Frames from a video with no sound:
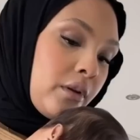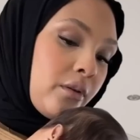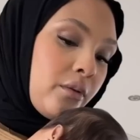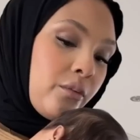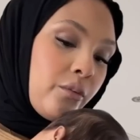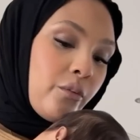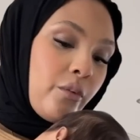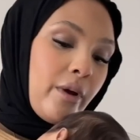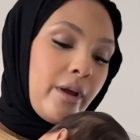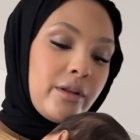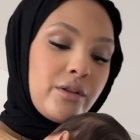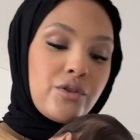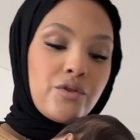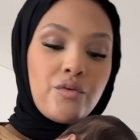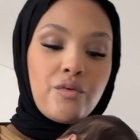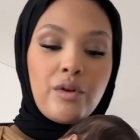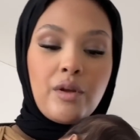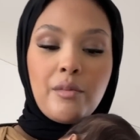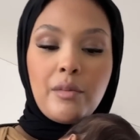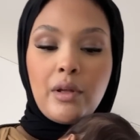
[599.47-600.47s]
Wet
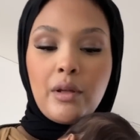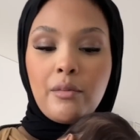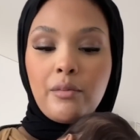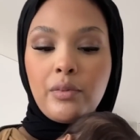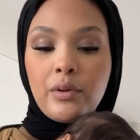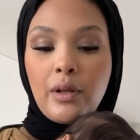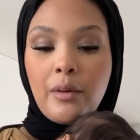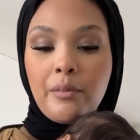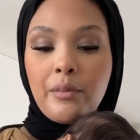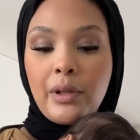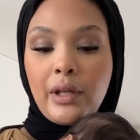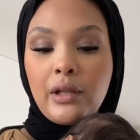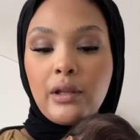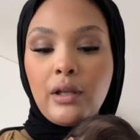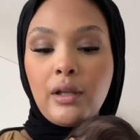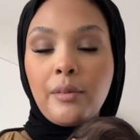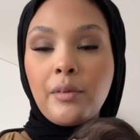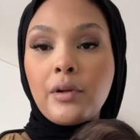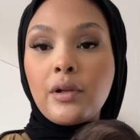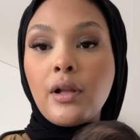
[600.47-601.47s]
treatment plumping
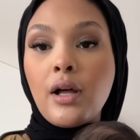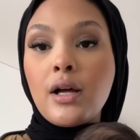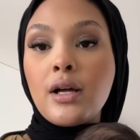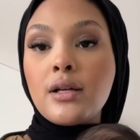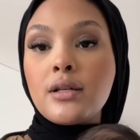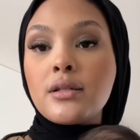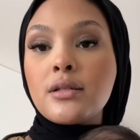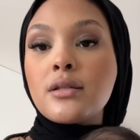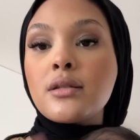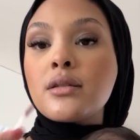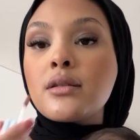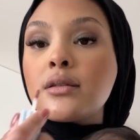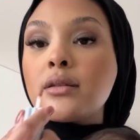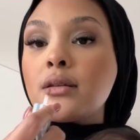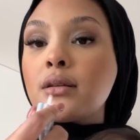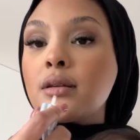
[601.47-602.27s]
lip gloss.